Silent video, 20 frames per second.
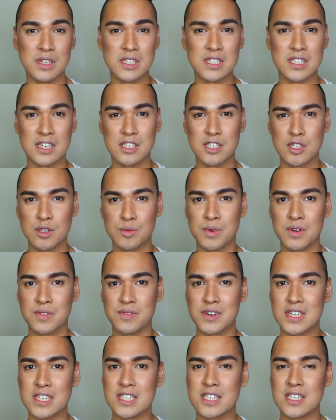It's like super
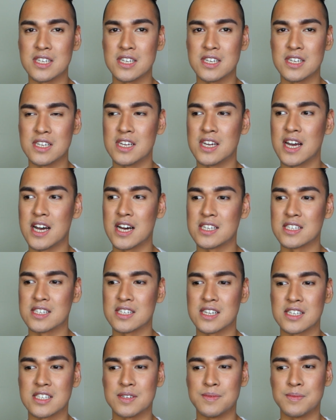fuzzy. It has
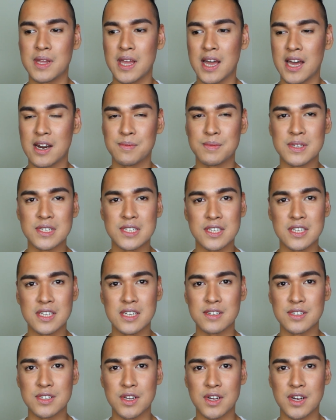like some cannabis
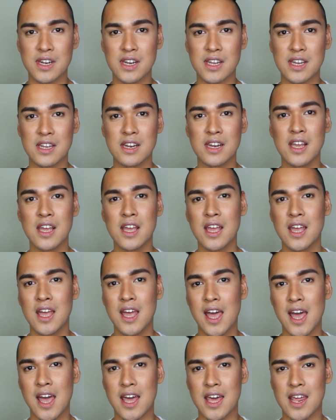leaves on it,
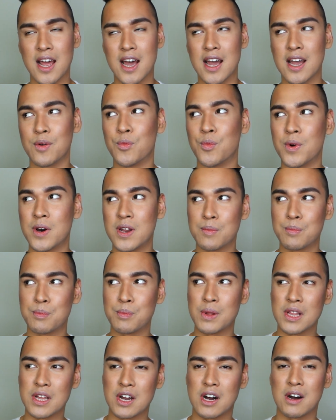and I want to
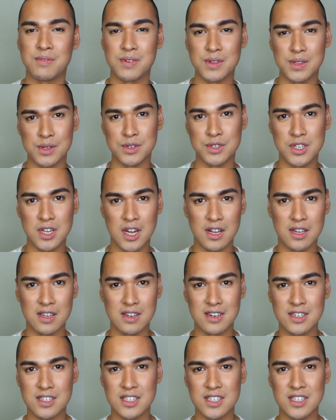play off of those
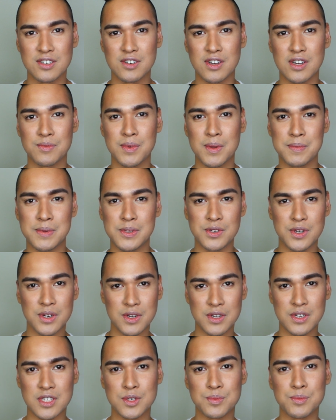colors, you know, and maybe
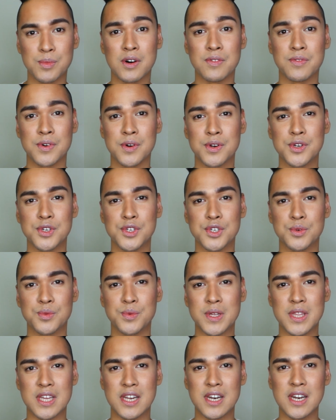do a small photo shoot
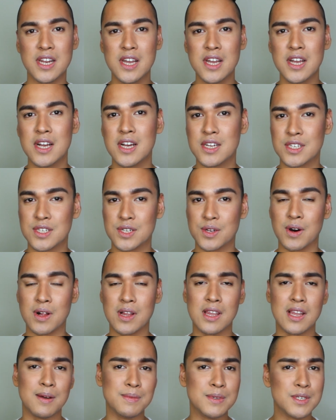with it. So
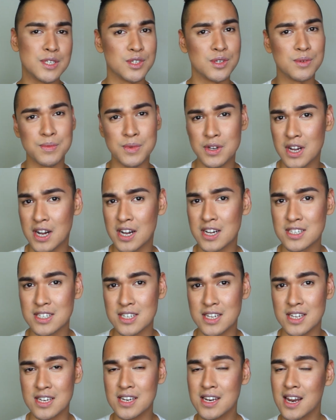let me zoom you guys
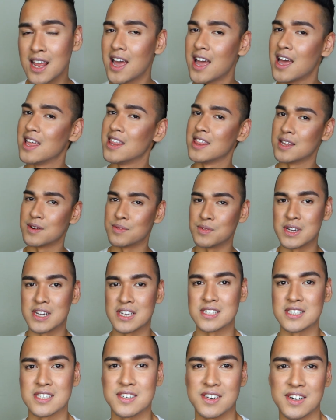in, and then we'll
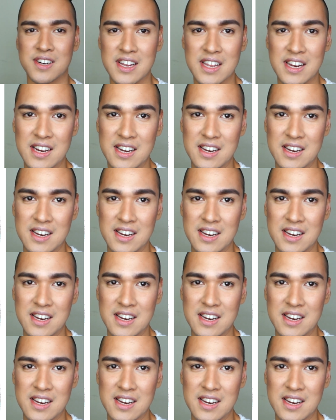get started.